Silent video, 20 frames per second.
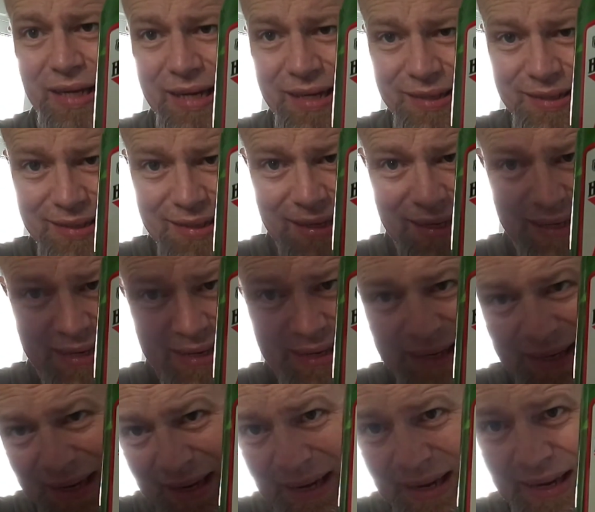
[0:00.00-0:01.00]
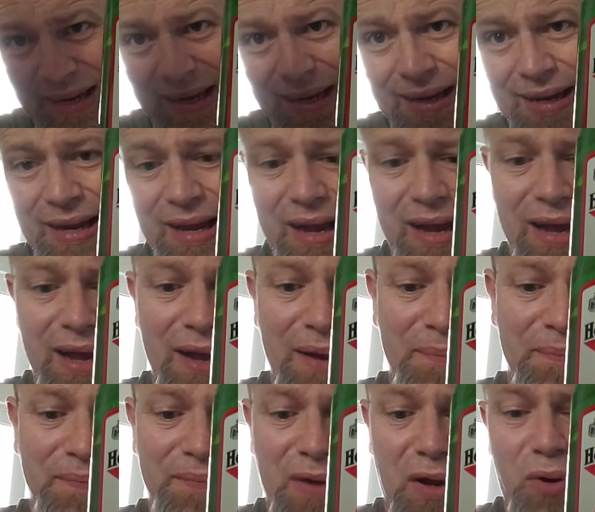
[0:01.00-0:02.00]
this.
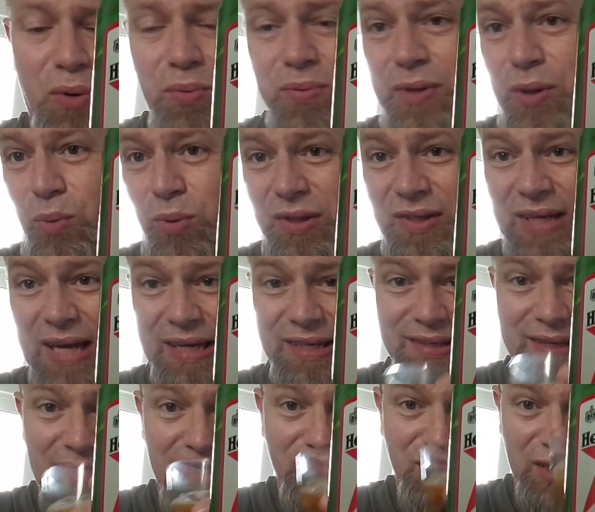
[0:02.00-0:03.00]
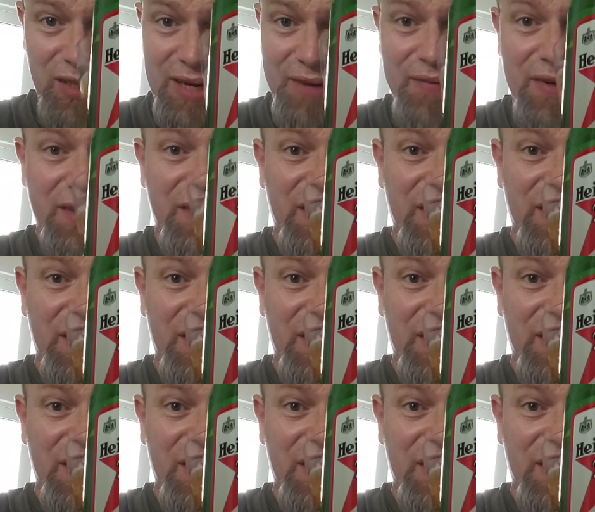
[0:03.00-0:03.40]
Um, oh, do you want taste notes? I'll give you